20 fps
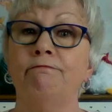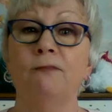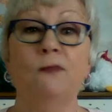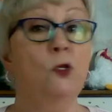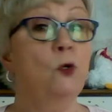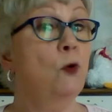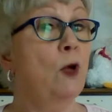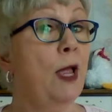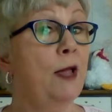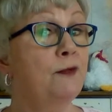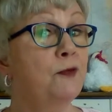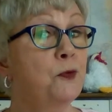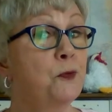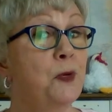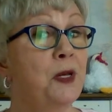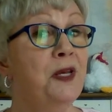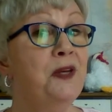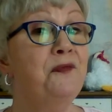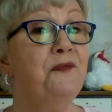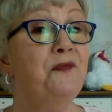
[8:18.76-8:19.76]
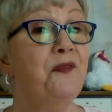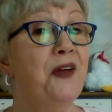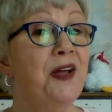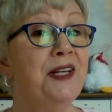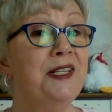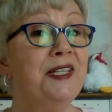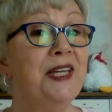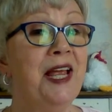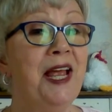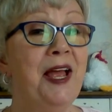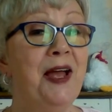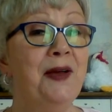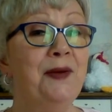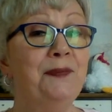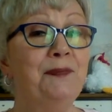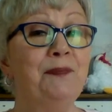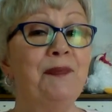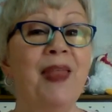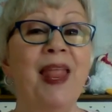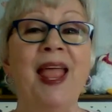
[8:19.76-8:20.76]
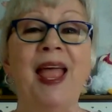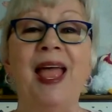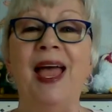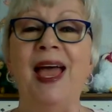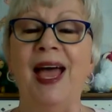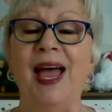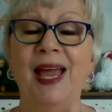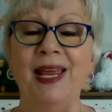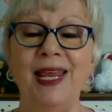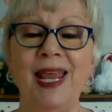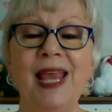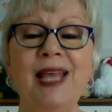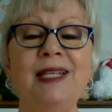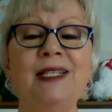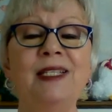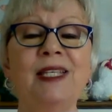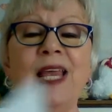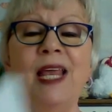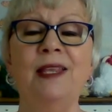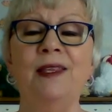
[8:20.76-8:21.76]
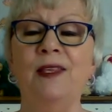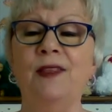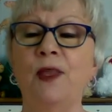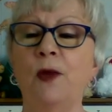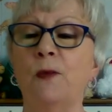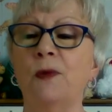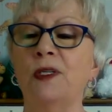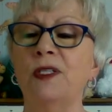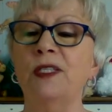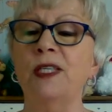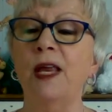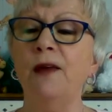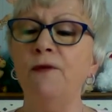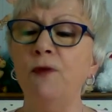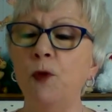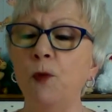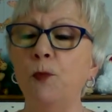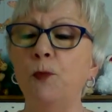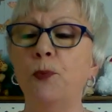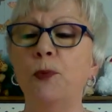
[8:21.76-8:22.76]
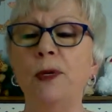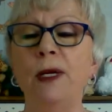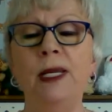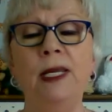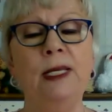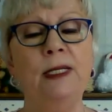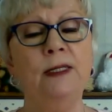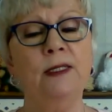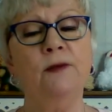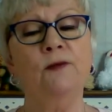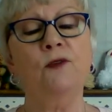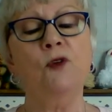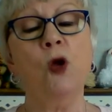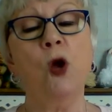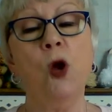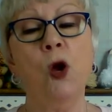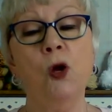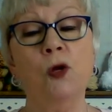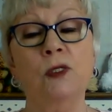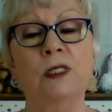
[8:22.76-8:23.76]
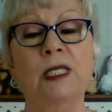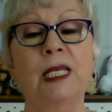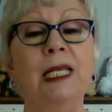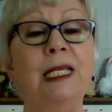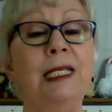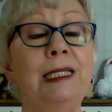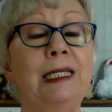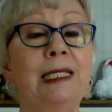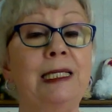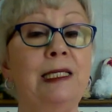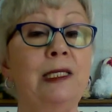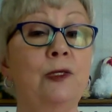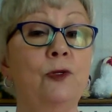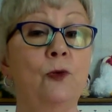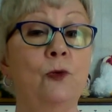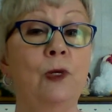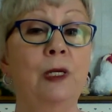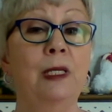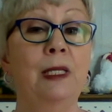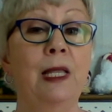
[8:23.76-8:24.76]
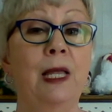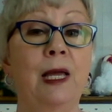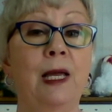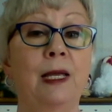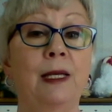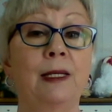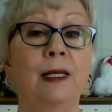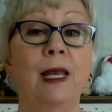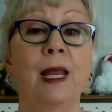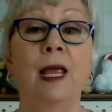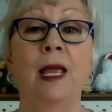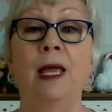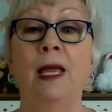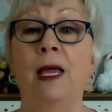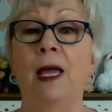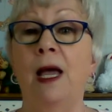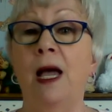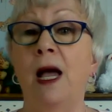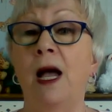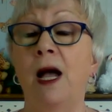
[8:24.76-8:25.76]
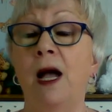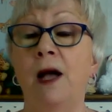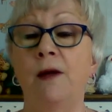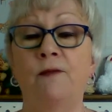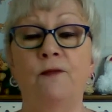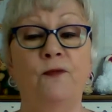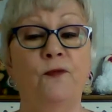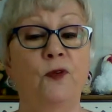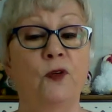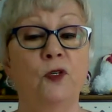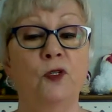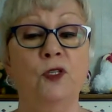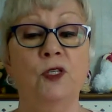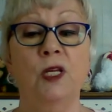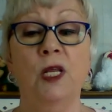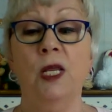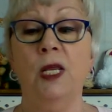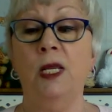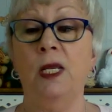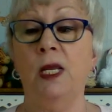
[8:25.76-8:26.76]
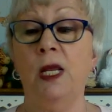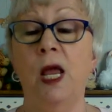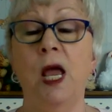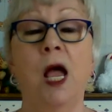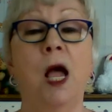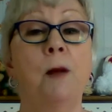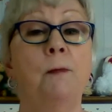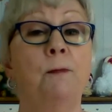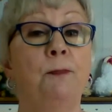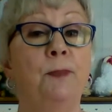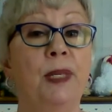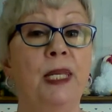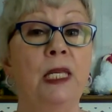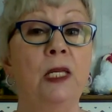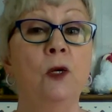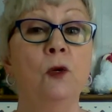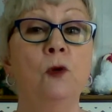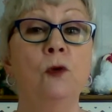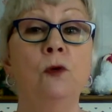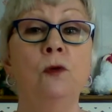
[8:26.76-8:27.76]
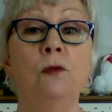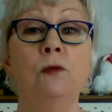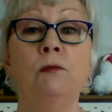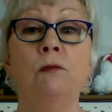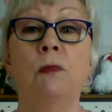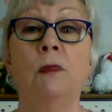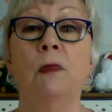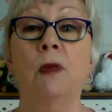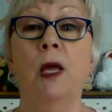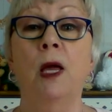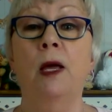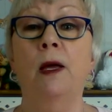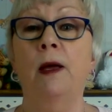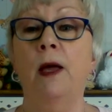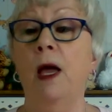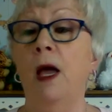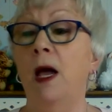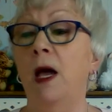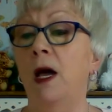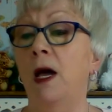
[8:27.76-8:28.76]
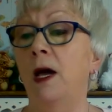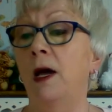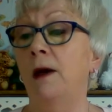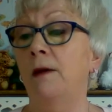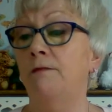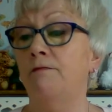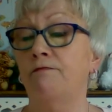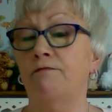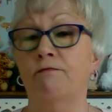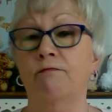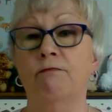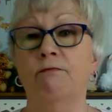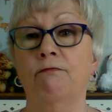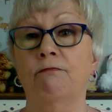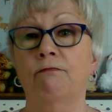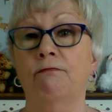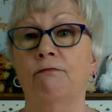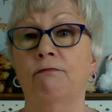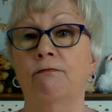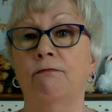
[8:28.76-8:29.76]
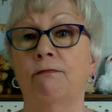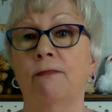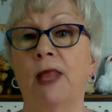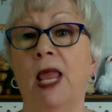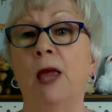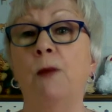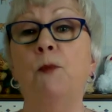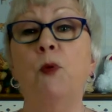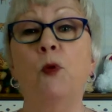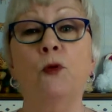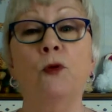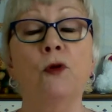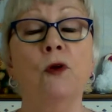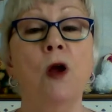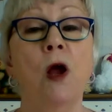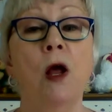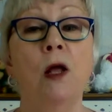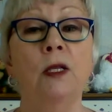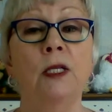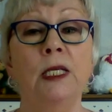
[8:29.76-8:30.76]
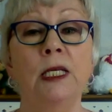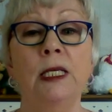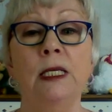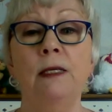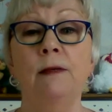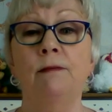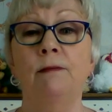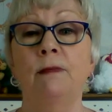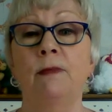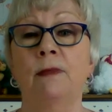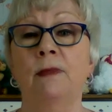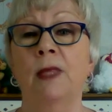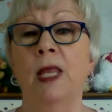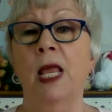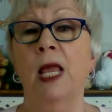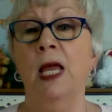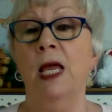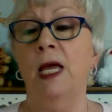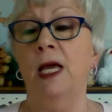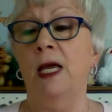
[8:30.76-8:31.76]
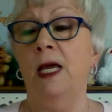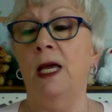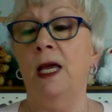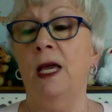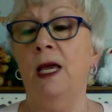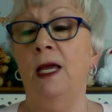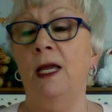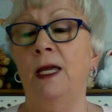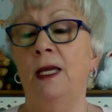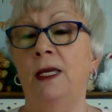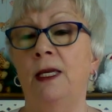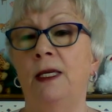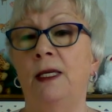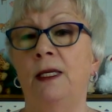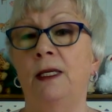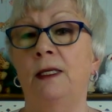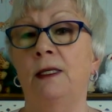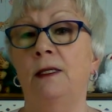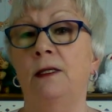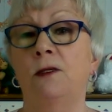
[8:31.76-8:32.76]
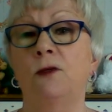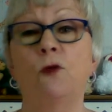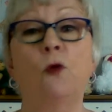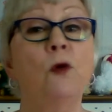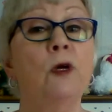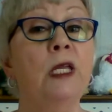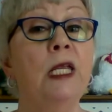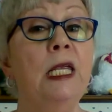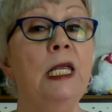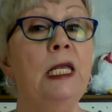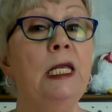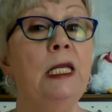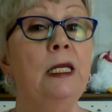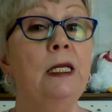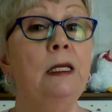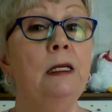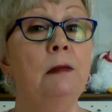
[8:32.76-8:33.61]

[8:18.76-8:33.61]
You'll have to read it and find out. I can say that there were several breeds of dogs in this storyline. First a beagle, a border collie, a Yorkie,